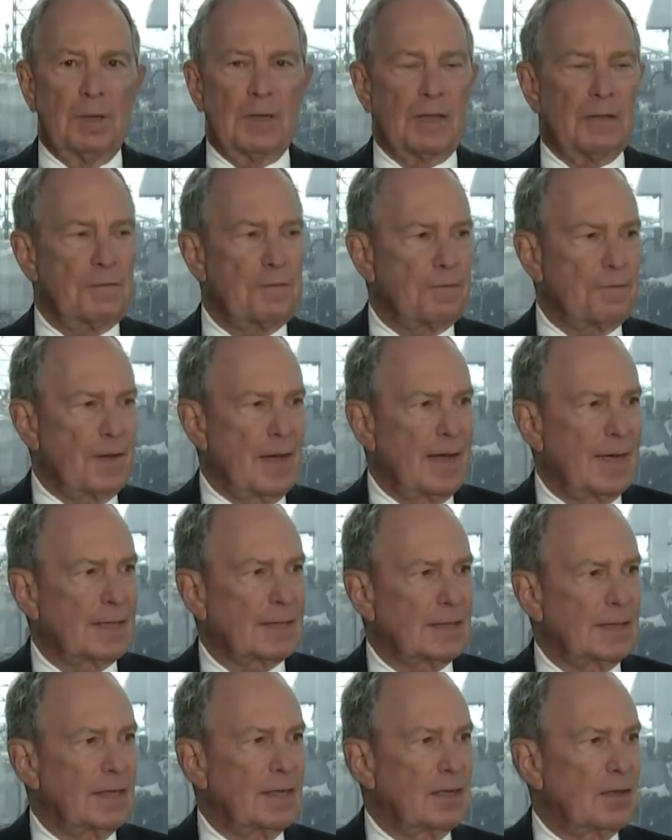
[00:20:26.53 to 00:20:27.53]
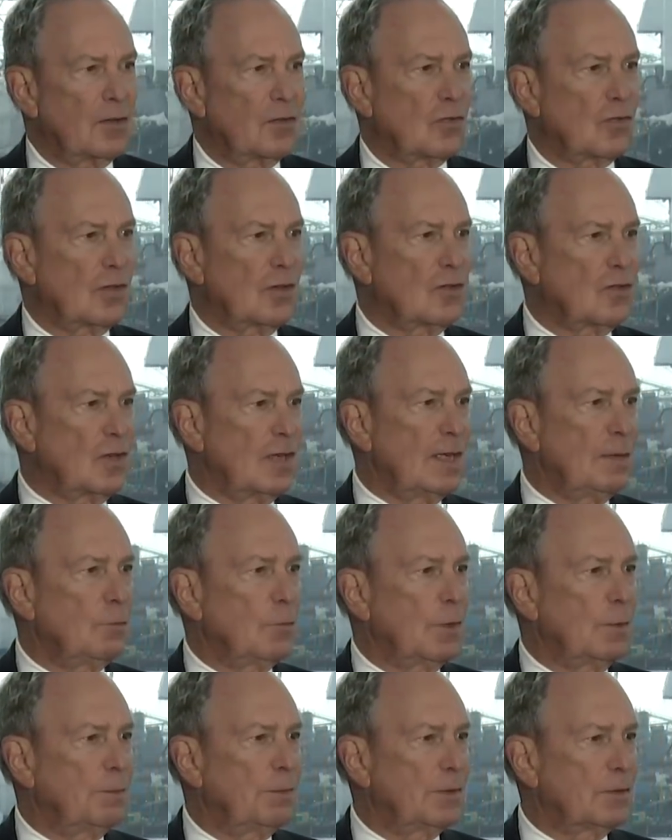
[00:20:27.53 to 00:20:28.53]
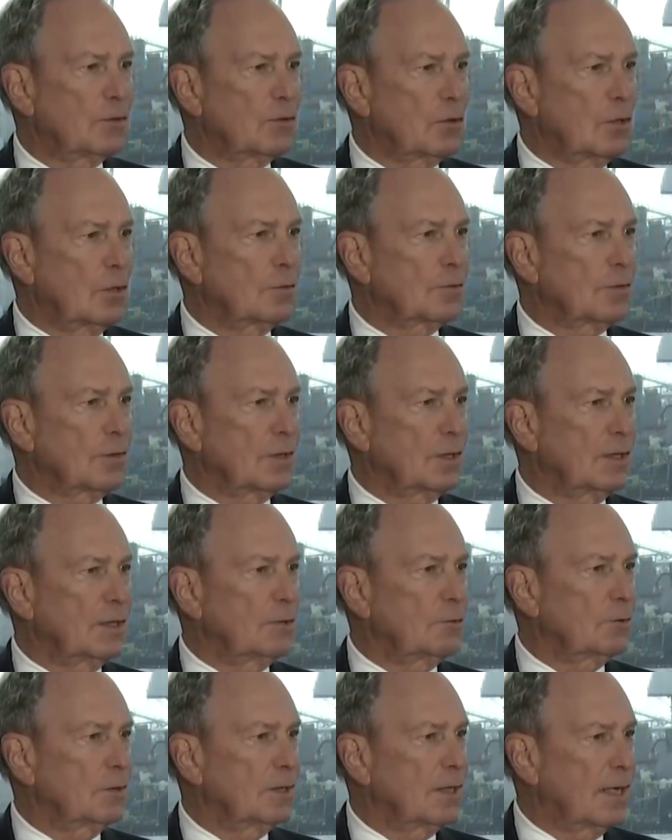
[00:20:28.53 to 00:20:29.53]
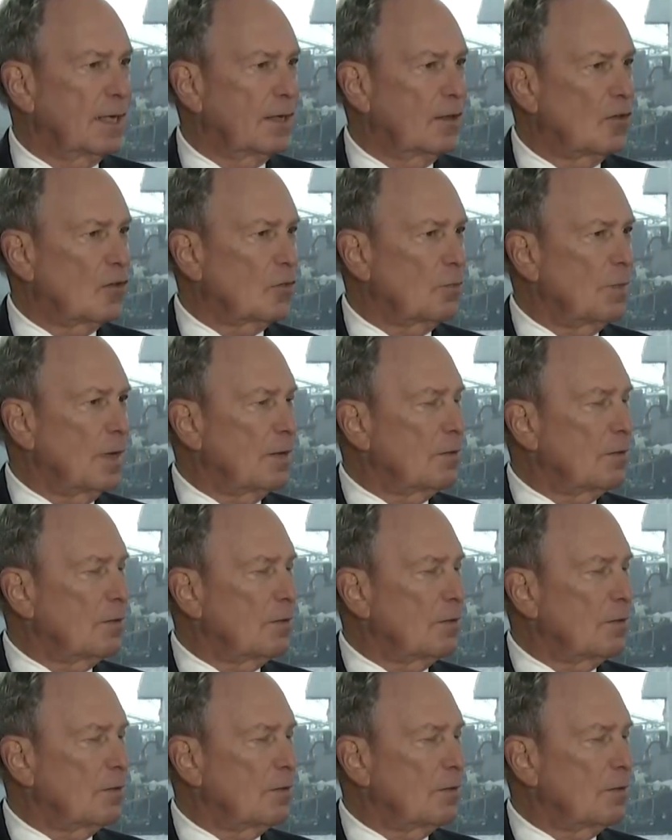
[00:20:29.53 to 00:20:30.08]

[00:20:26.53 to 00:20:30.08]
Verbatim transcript: But the fact is, the team we built over 100 days